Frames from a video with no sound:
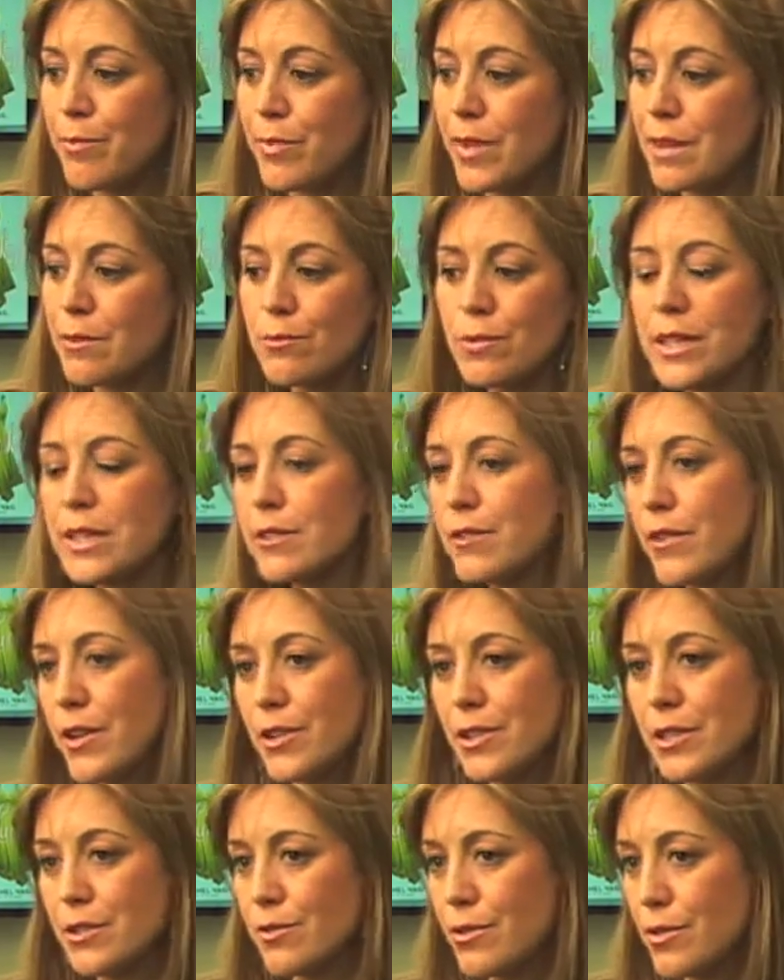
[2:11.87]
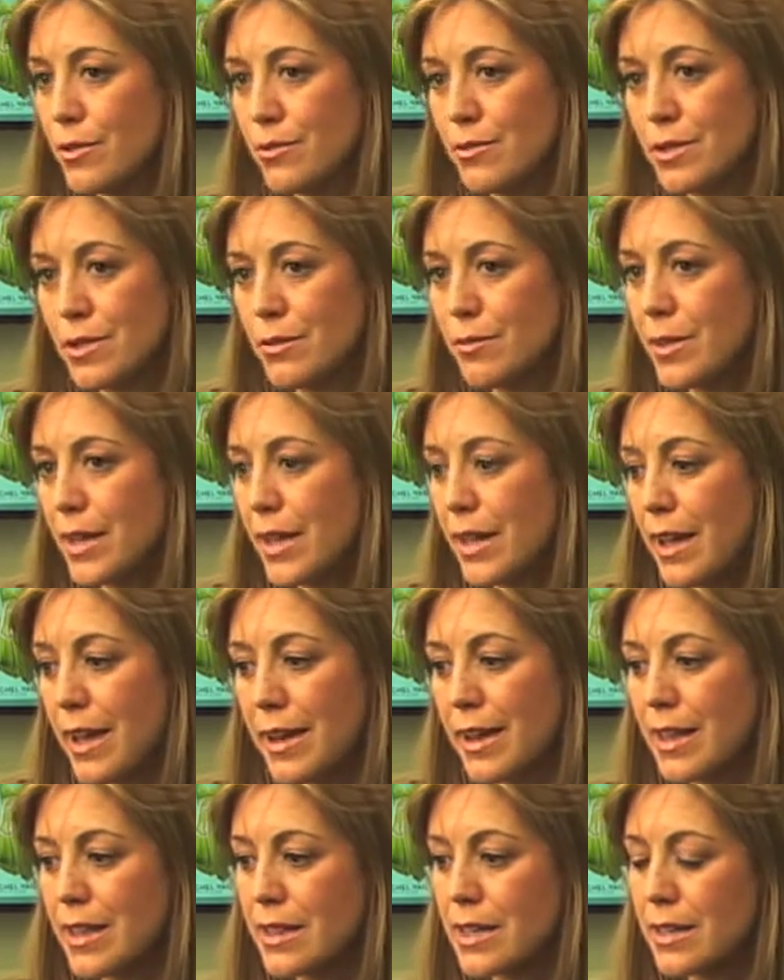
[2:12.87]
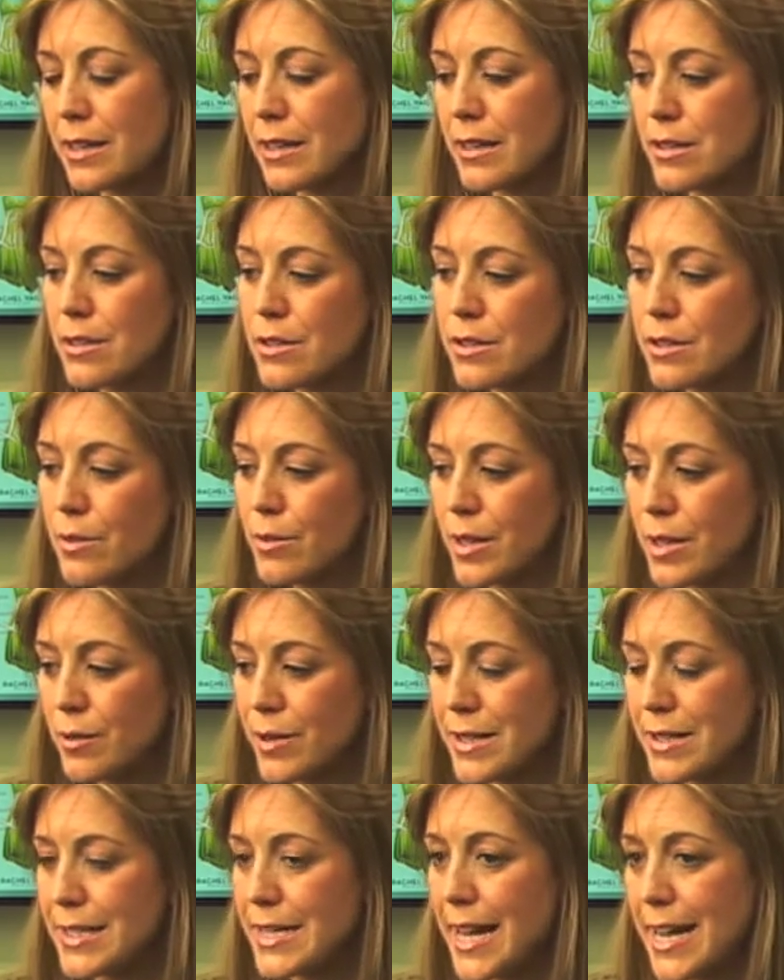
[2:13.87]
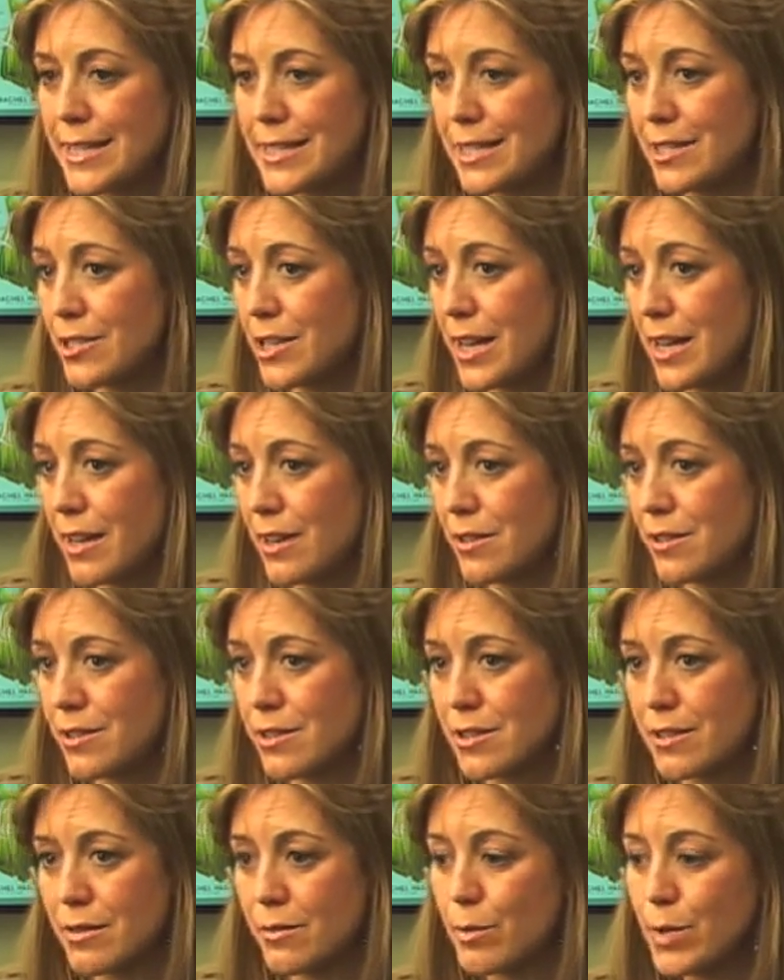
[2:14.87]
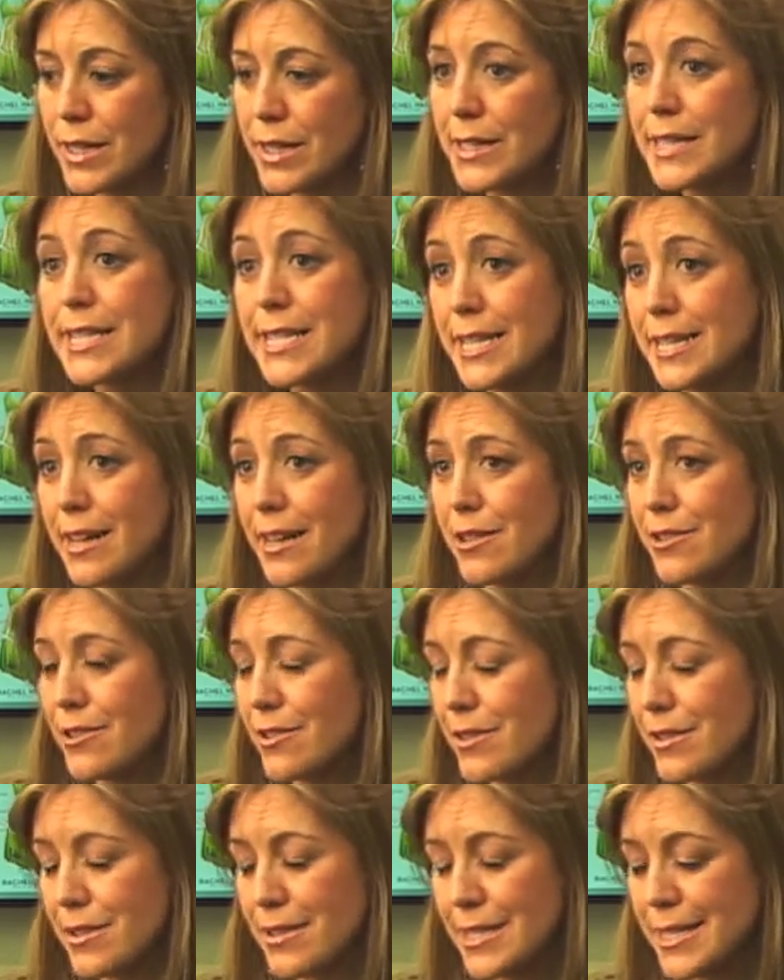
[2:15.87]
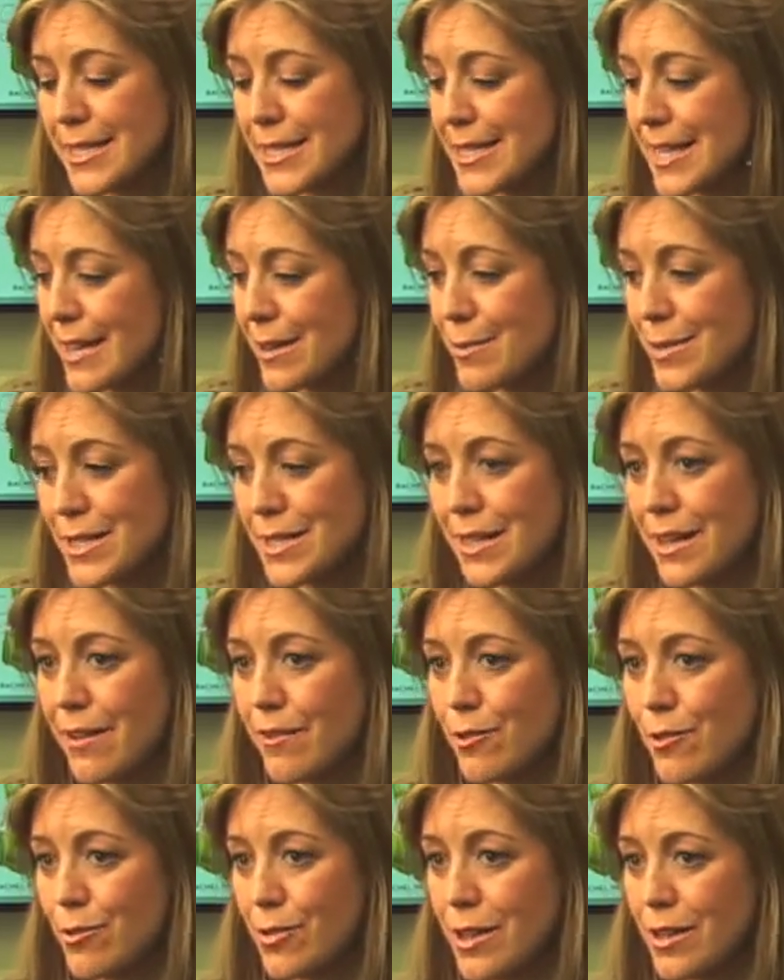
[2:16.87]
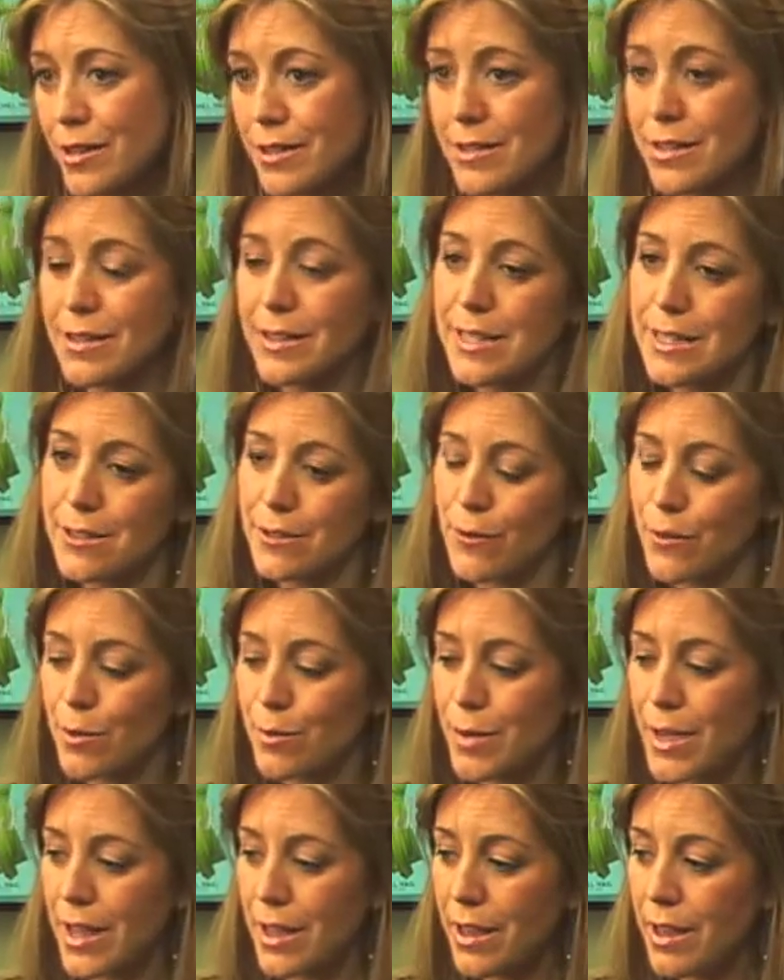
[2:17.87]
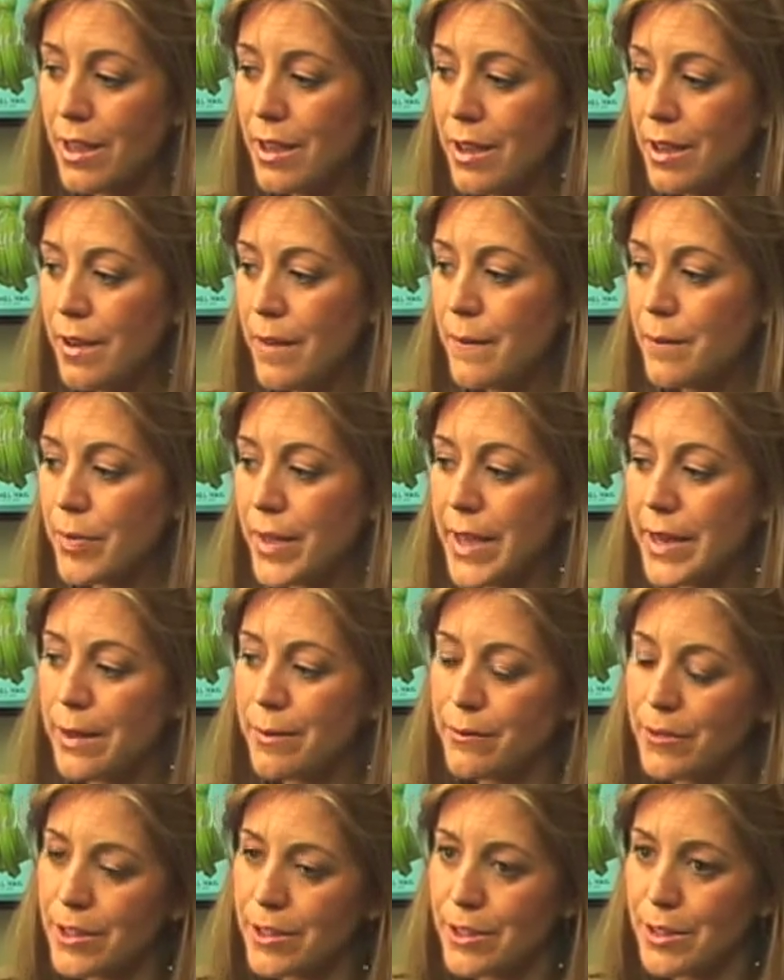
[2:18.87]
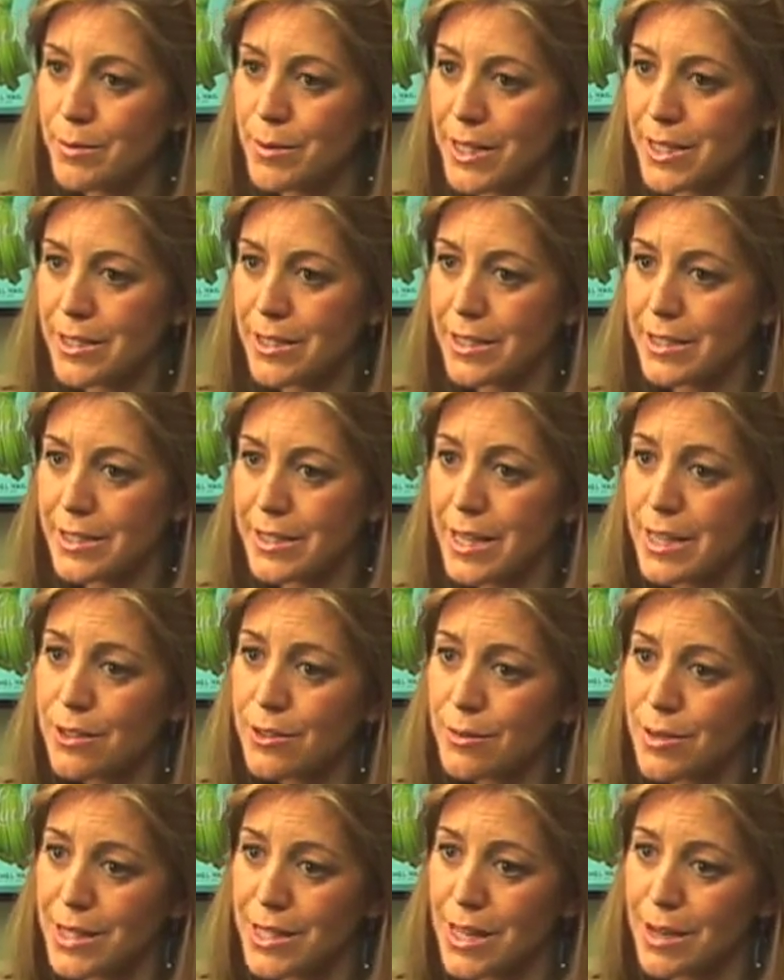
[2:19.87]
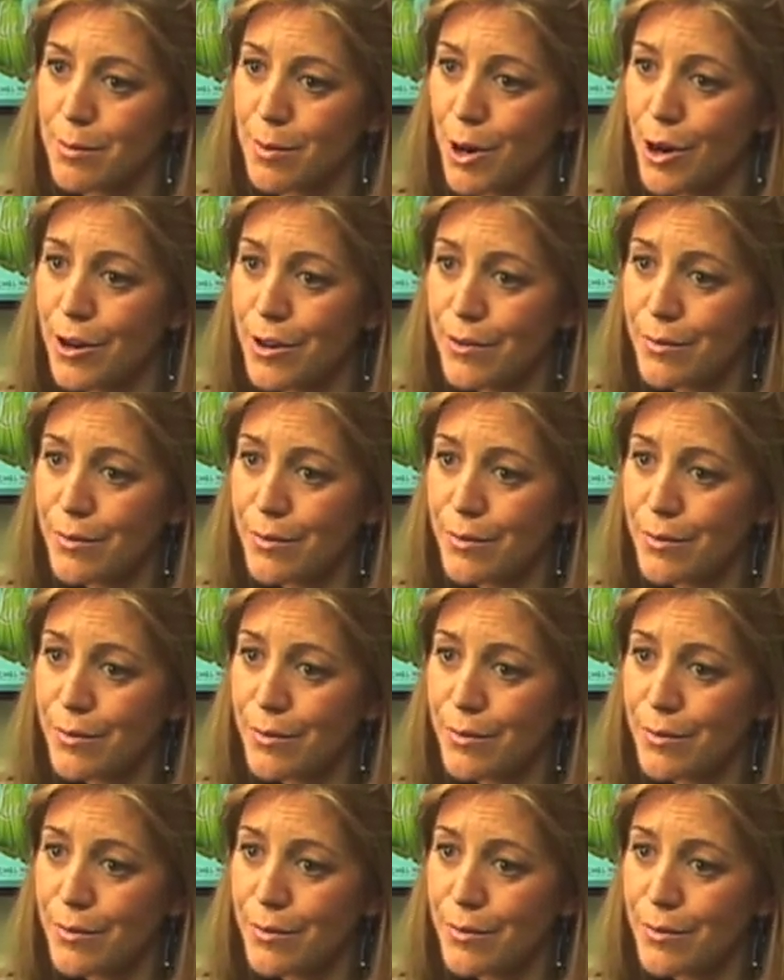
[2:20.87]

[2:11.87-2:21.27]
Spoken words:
rings very true to me, and I think in so many ways it hasn't changed. Being a teenager is the same as it ever was, at least for me, and I'm very much in touch with that part of